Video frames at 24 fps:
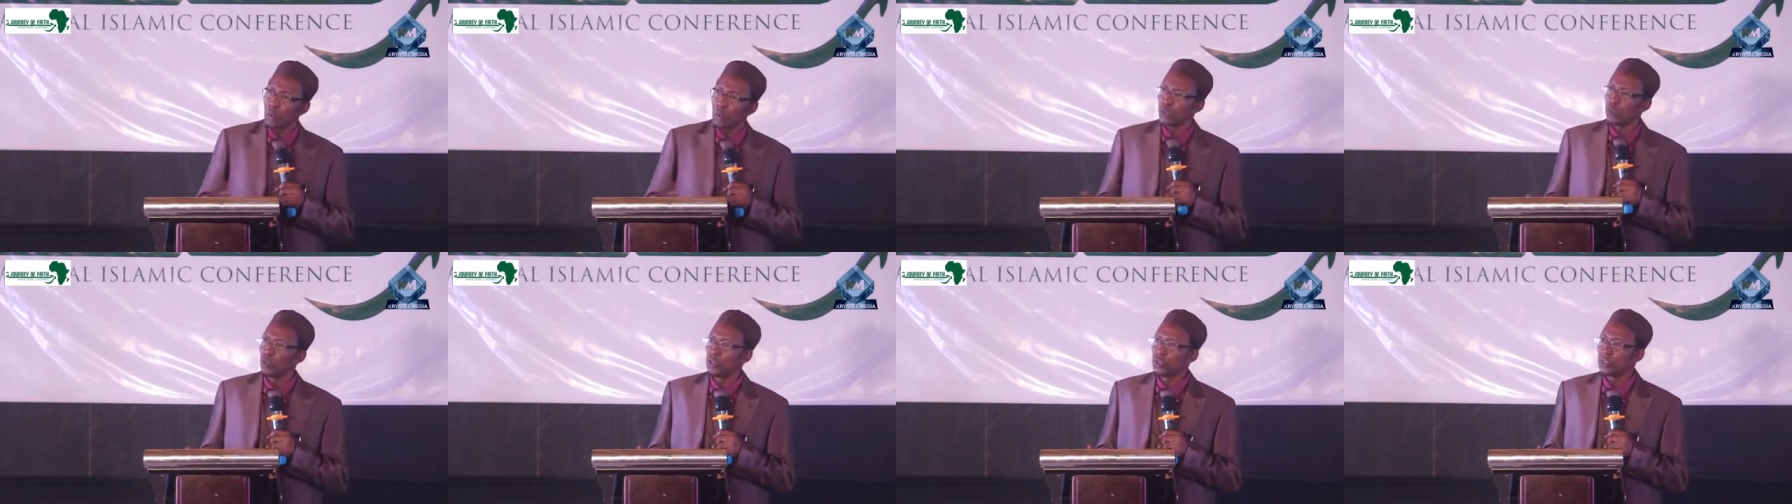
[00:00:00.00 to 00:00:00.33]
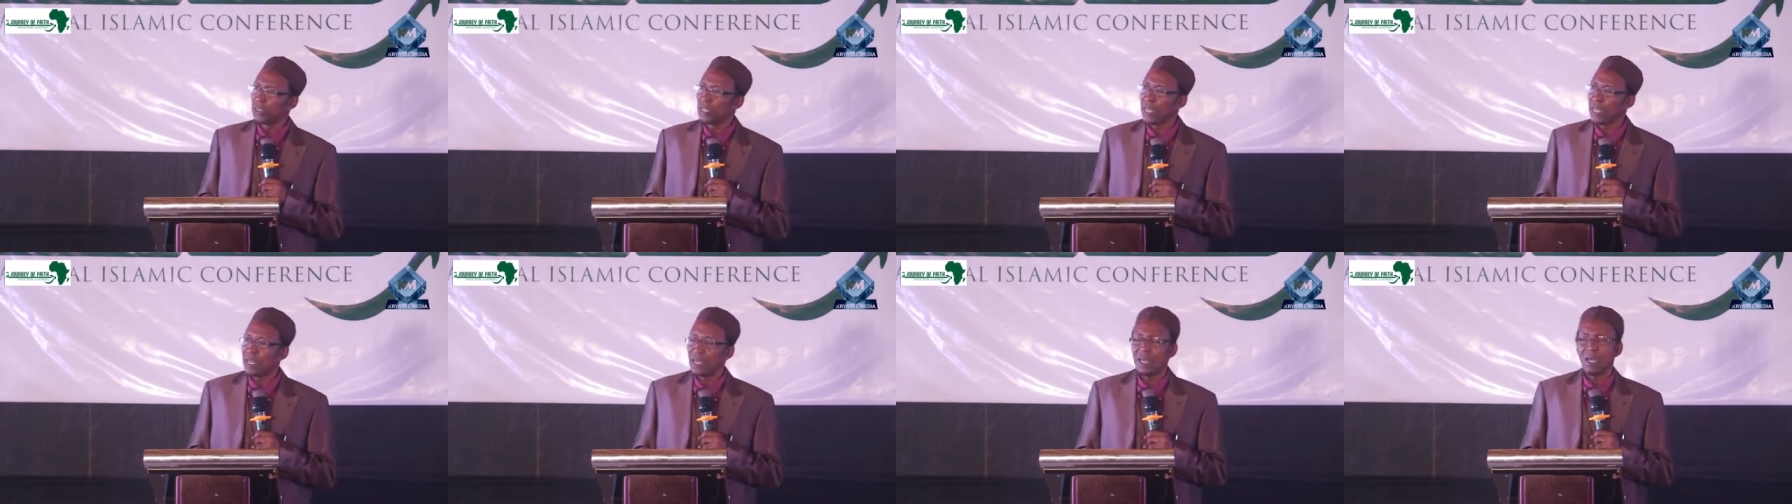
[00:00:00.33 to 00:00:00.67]
what do you
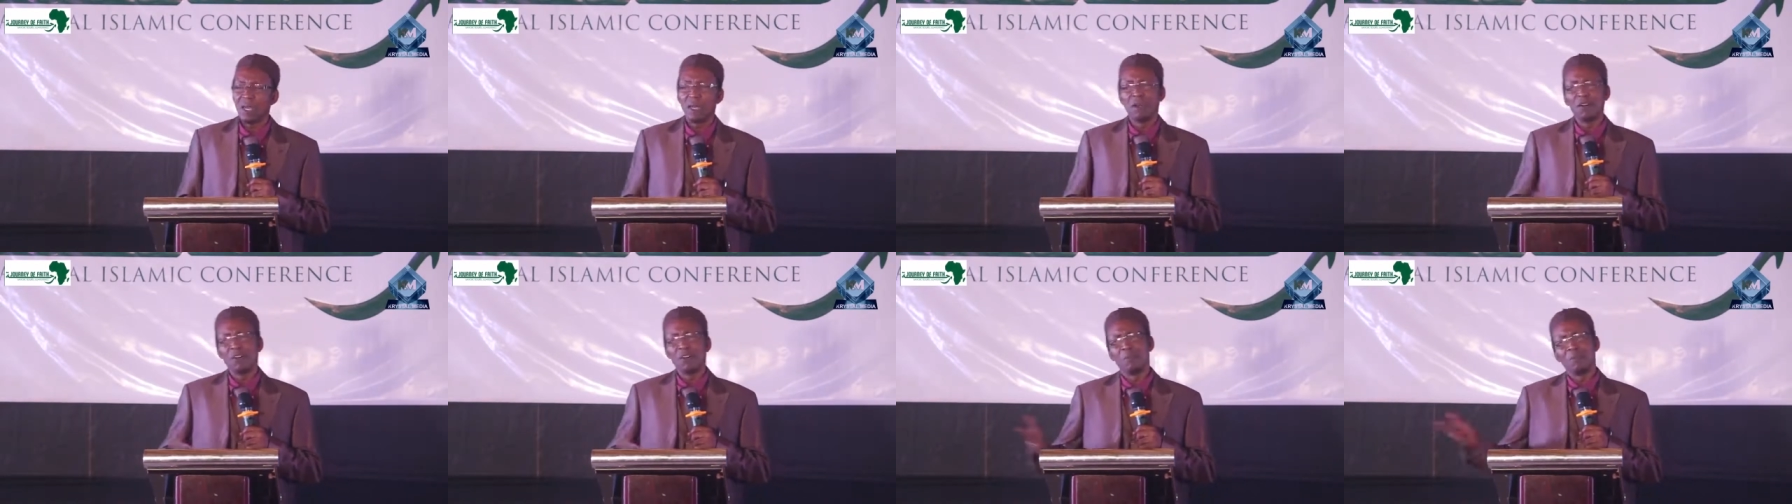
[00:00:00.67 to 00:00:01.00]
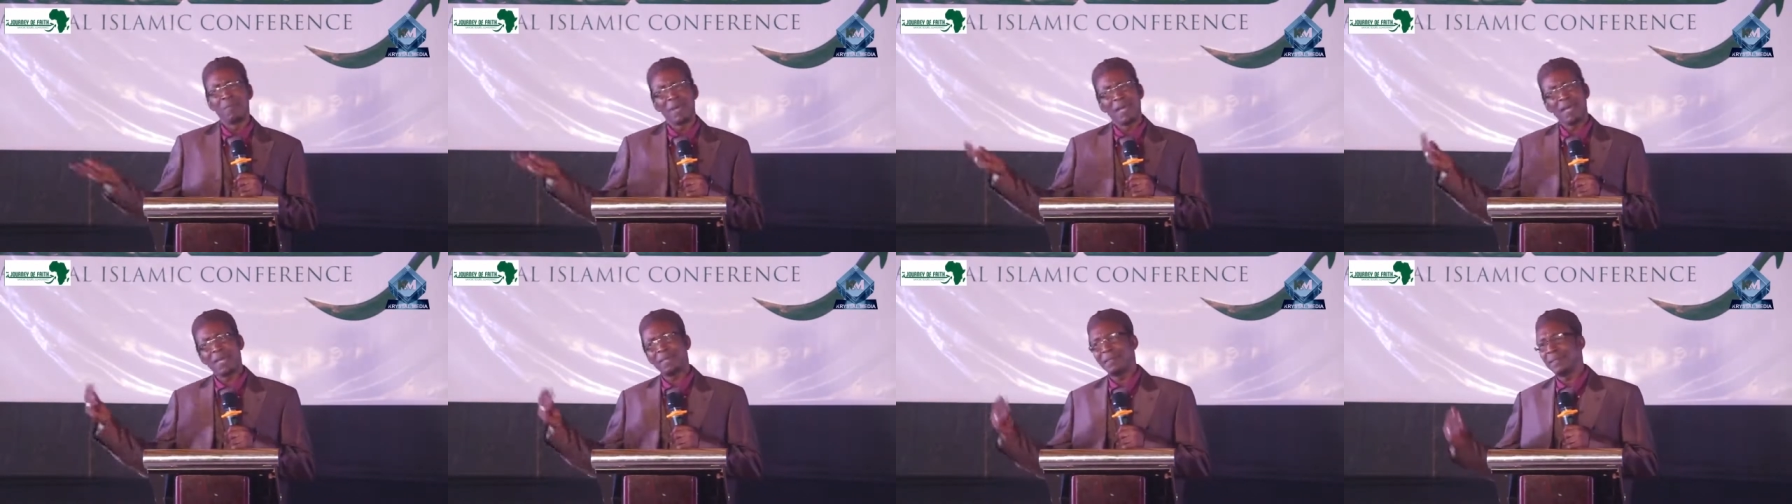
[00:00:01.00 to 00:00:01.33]
say?
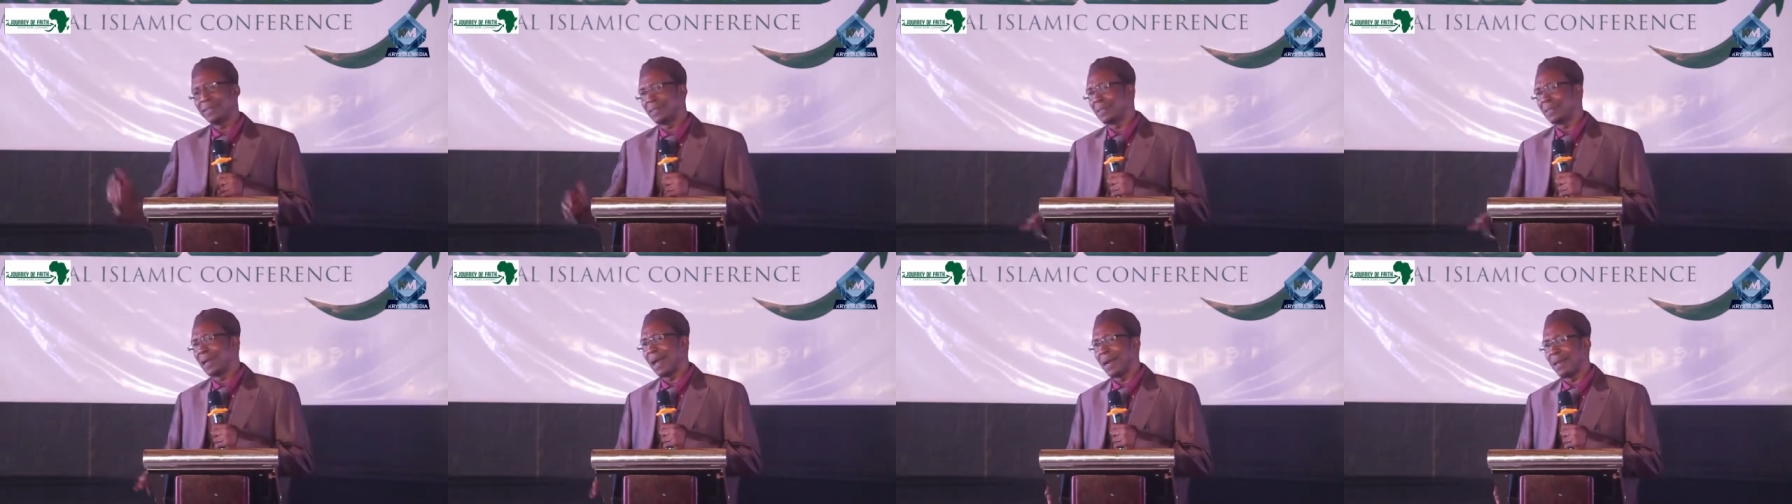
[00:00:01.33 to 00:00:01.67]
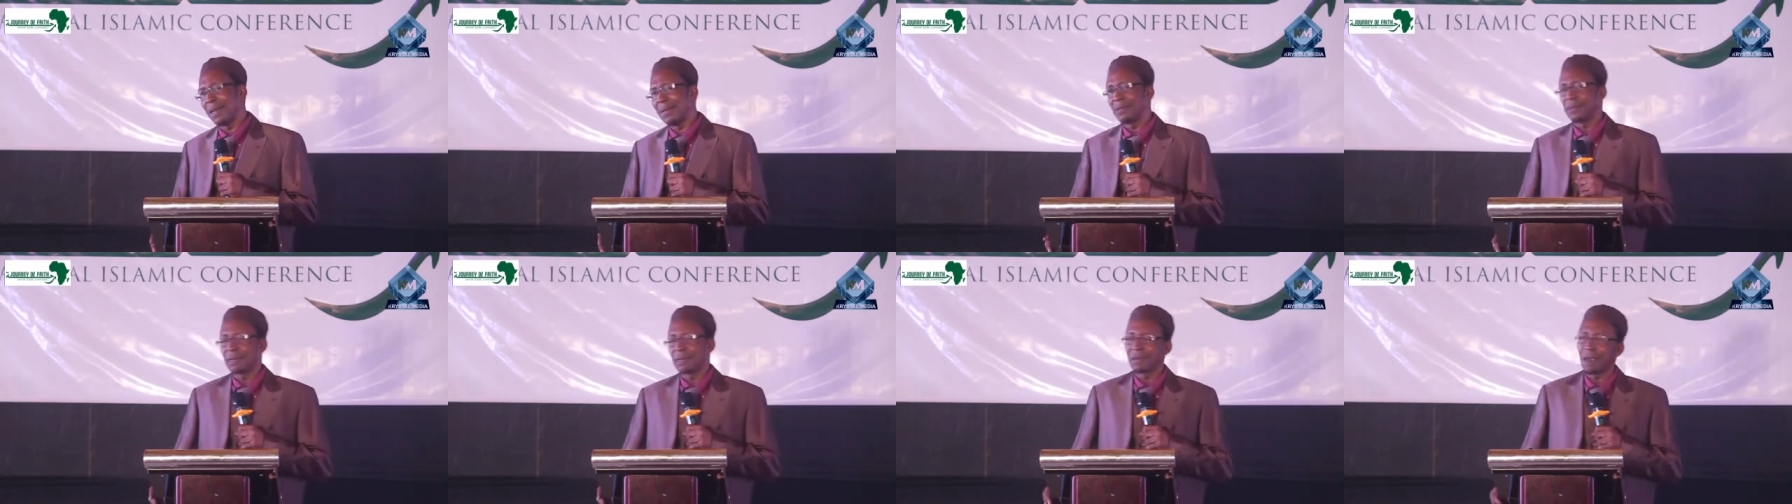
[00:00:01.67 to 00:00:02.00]
Oh man, this
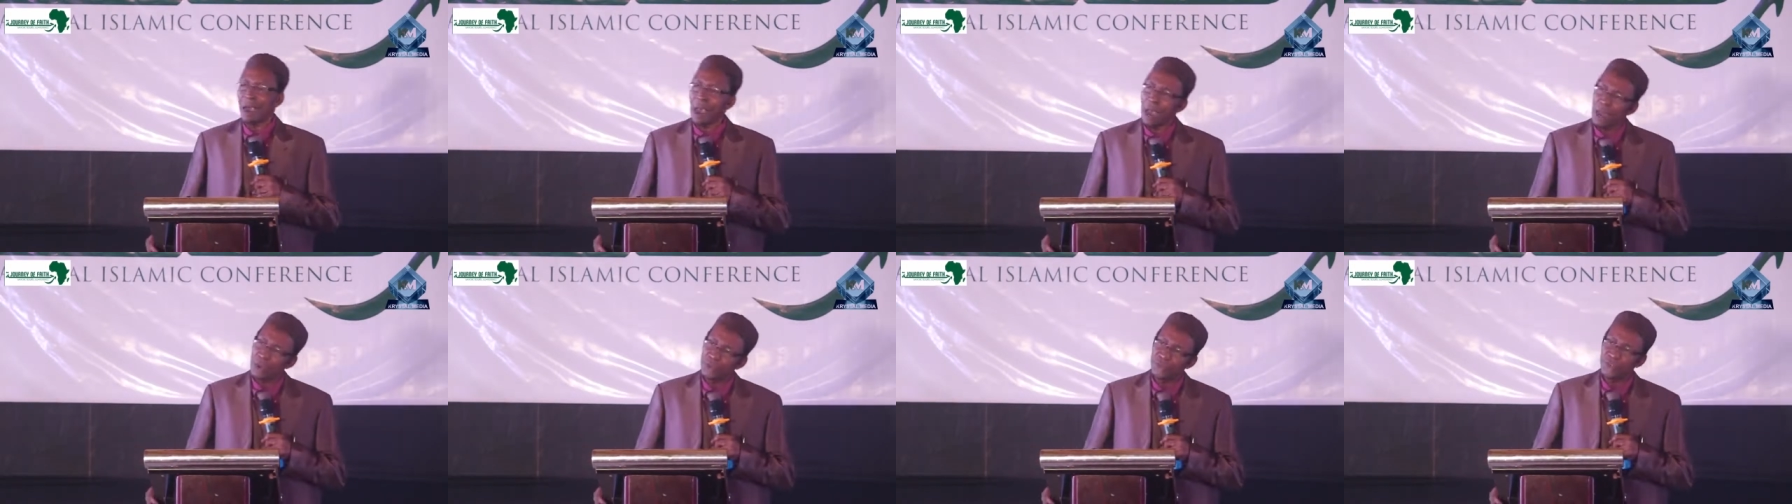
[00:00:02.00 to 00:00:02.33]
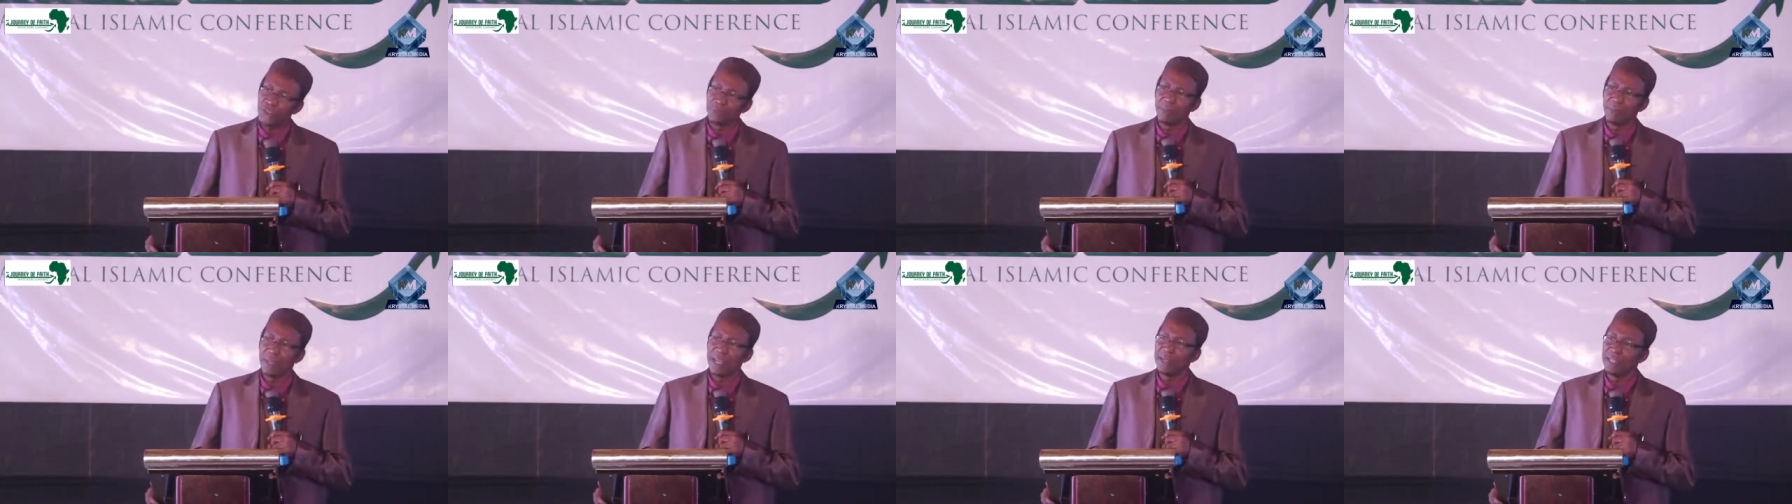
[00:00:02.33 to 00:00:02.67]
guy is a
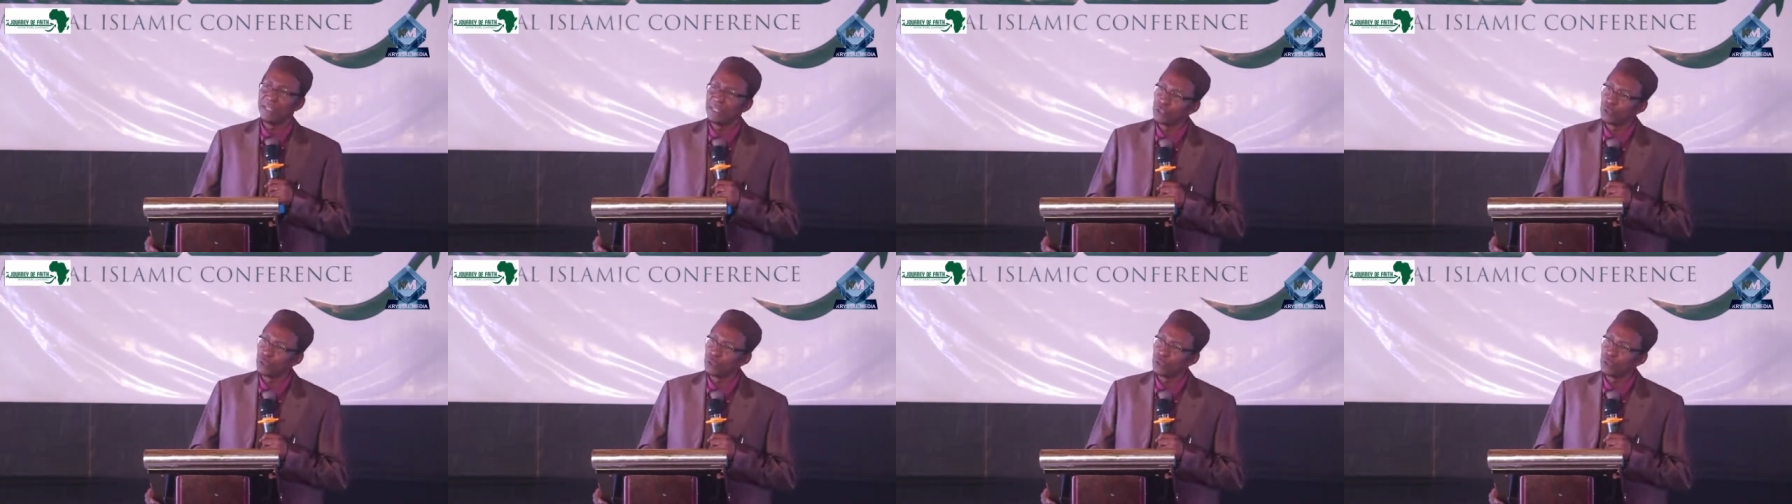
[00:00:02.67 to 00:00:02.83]
kafir, man.